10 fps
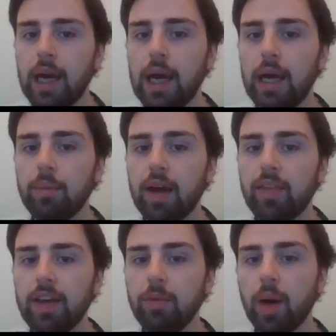And
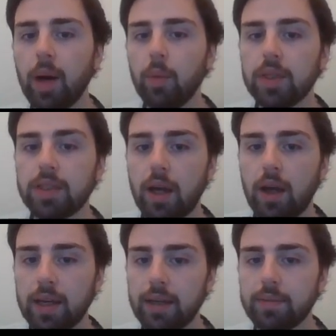then you might want to
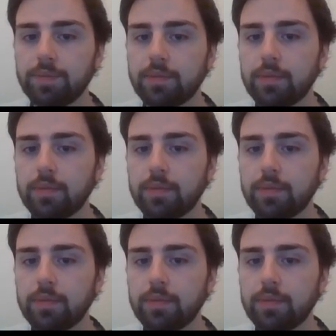target,